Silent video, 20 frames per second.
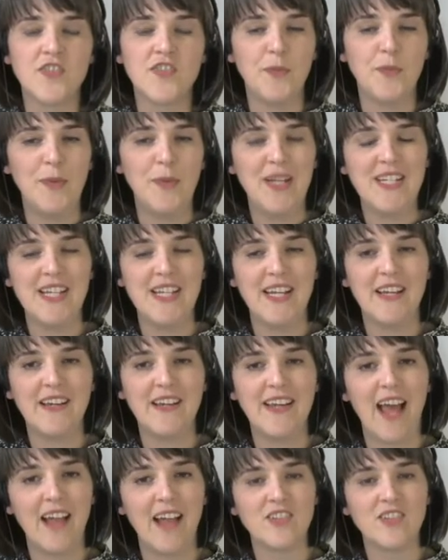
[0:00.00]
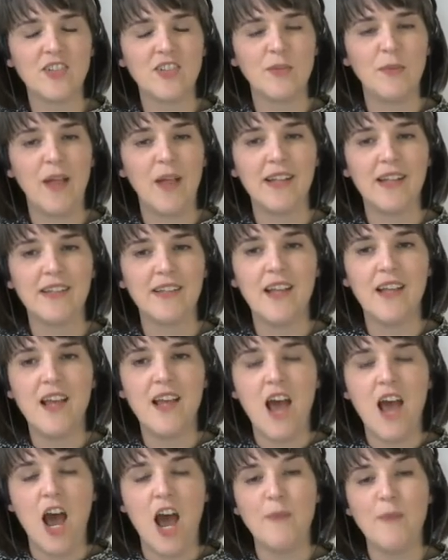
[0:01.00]
the Beating Cancer Plan.
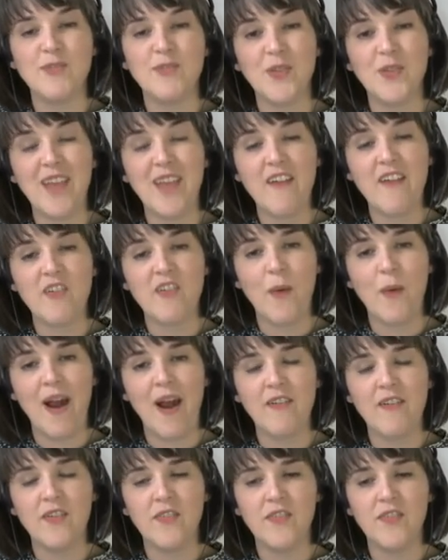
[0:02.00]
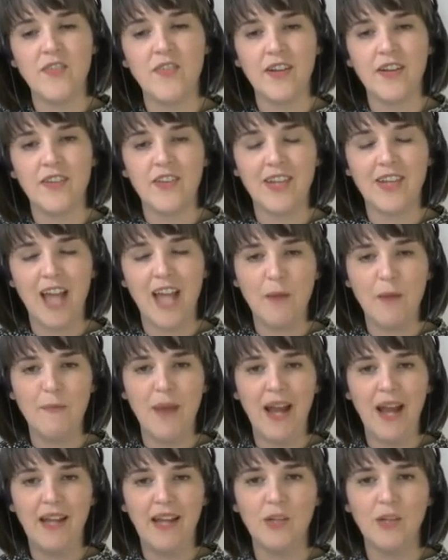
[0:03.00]
So they're aware of the
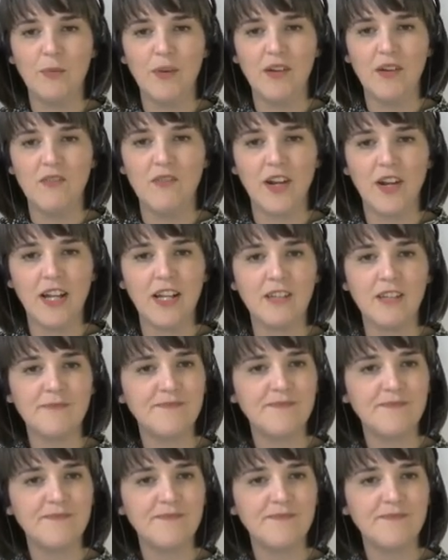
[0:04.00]
campaign that we're running.